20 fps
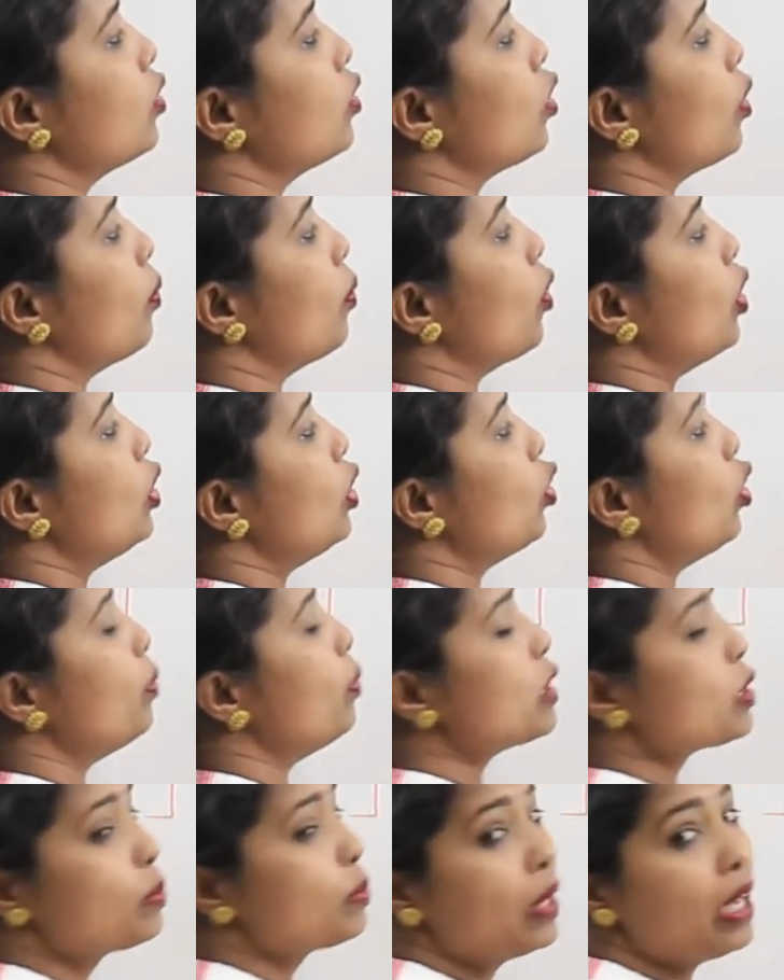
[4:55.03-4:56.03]
The molecule
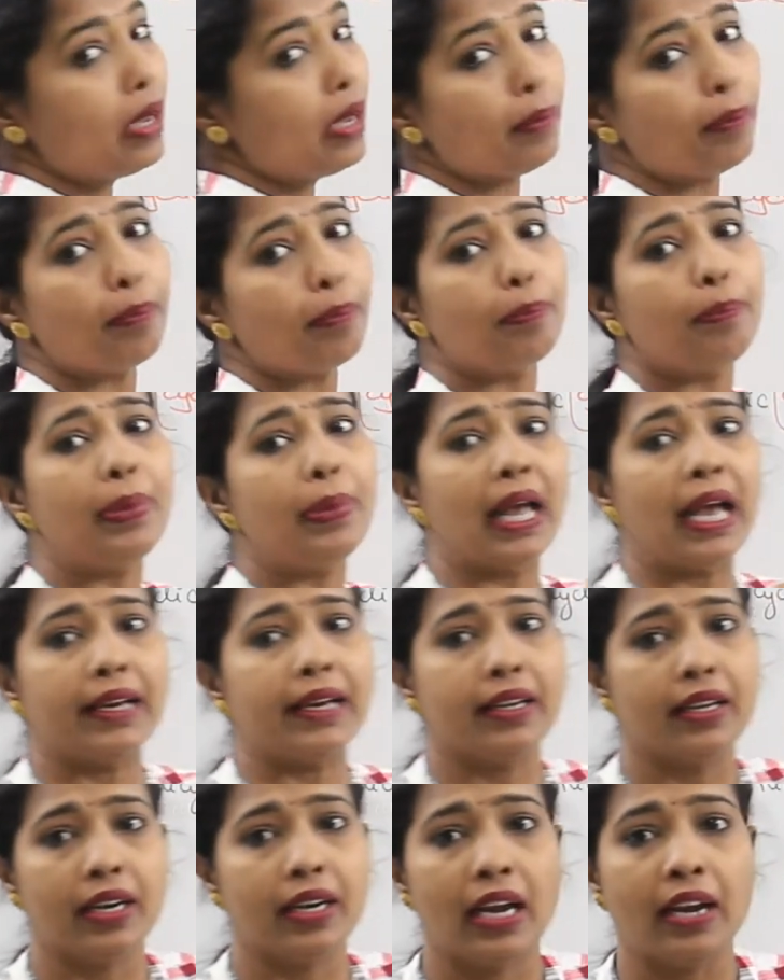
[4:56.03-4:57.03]
must be
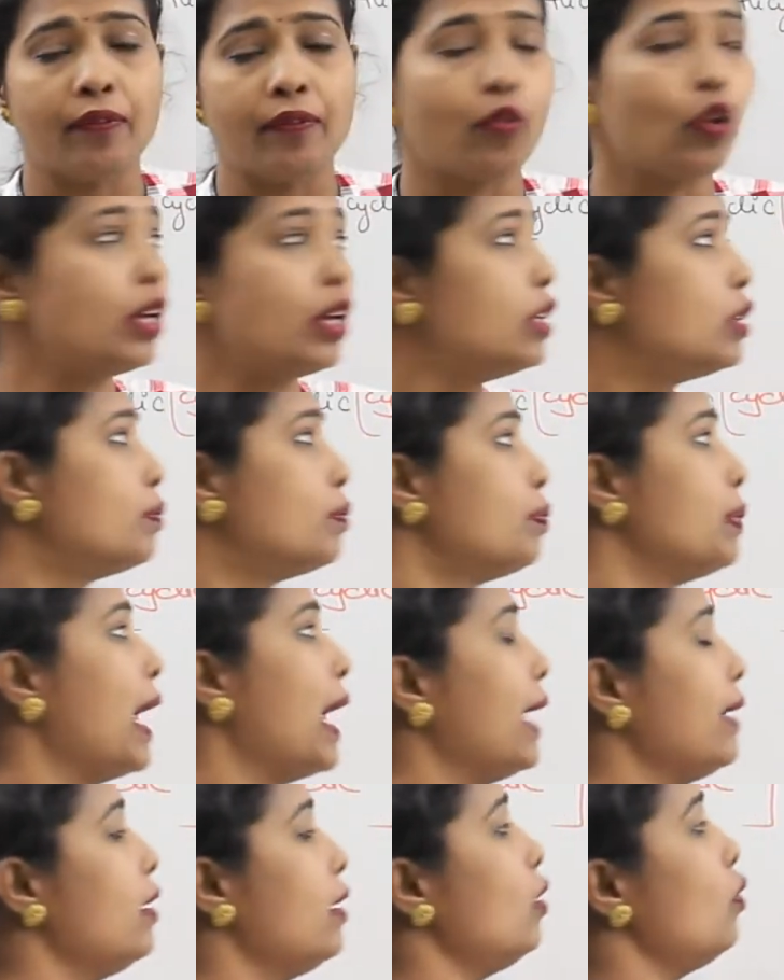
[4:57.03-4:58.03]
planar, and for it
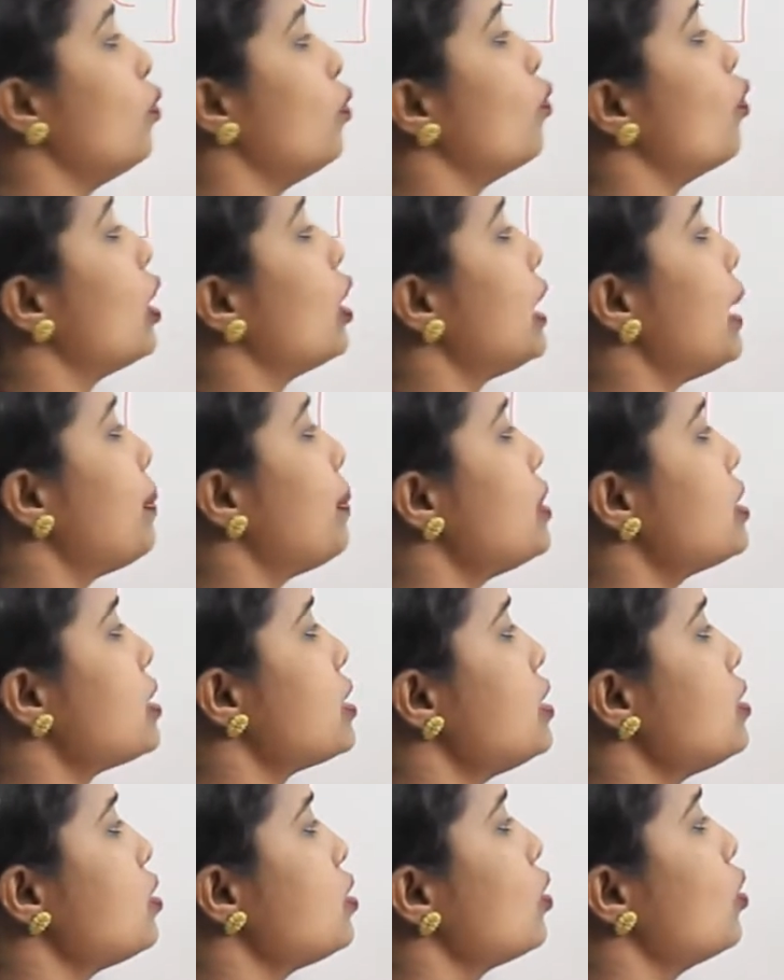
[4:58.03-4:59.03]
planar, what happens
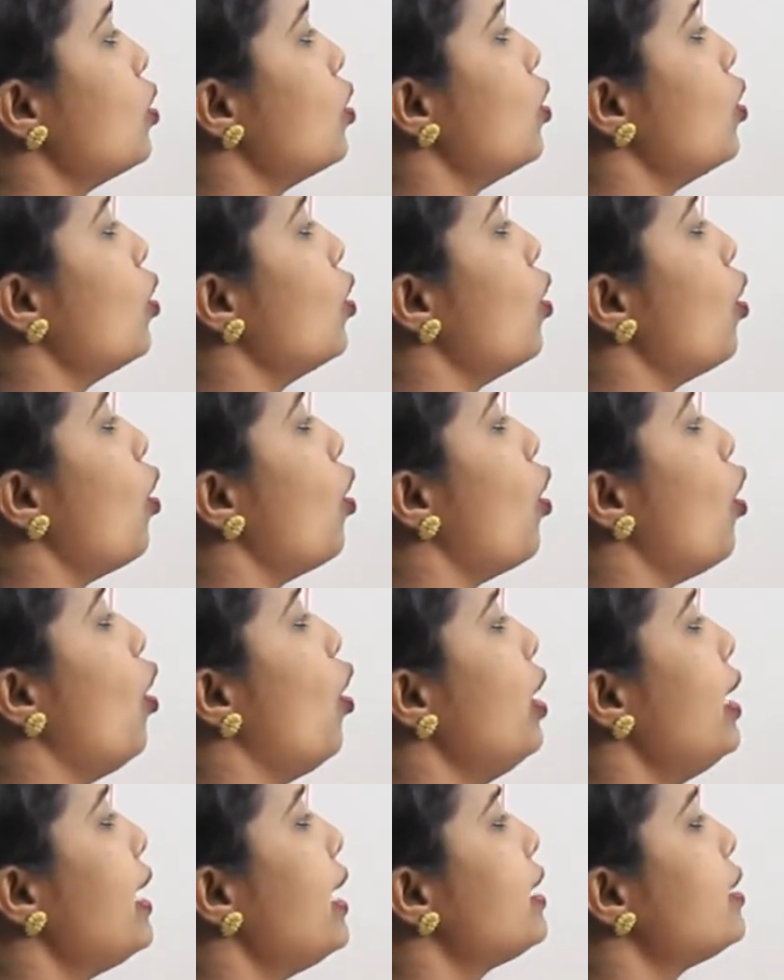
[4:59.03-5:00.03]
is
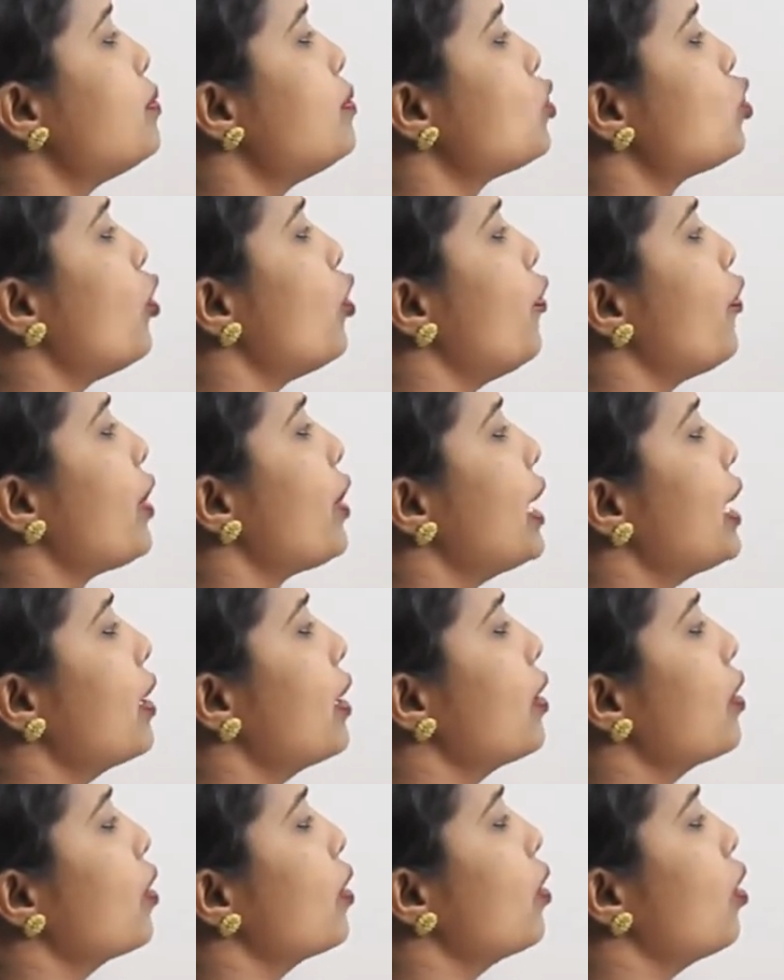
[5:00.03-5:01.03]
all atoms of
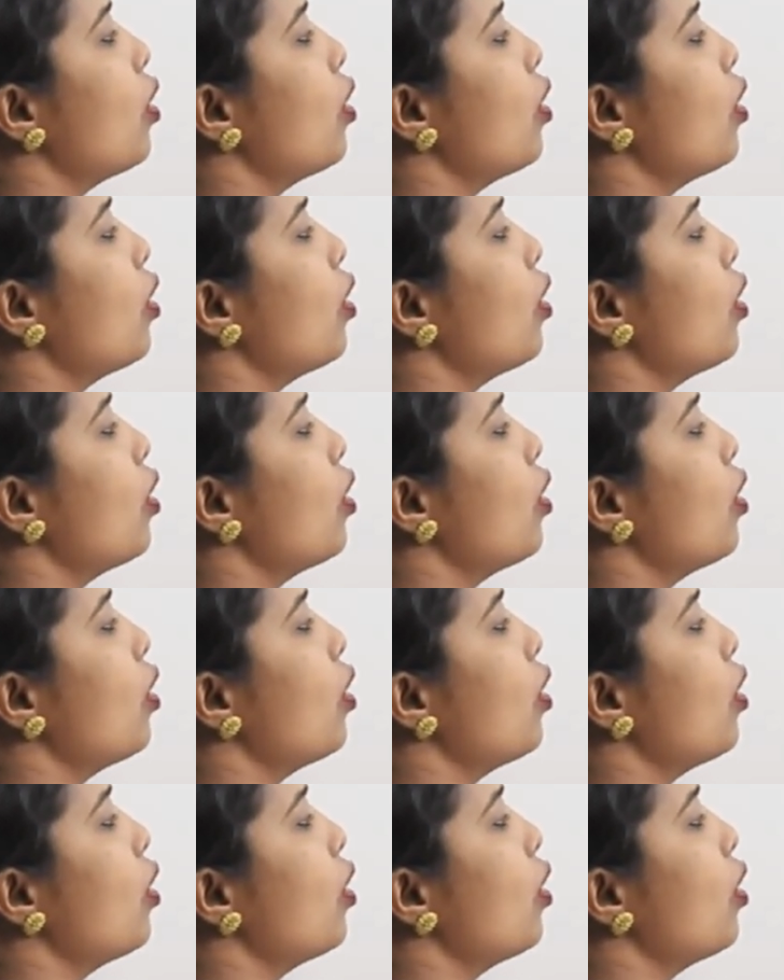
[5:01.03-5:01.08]
ring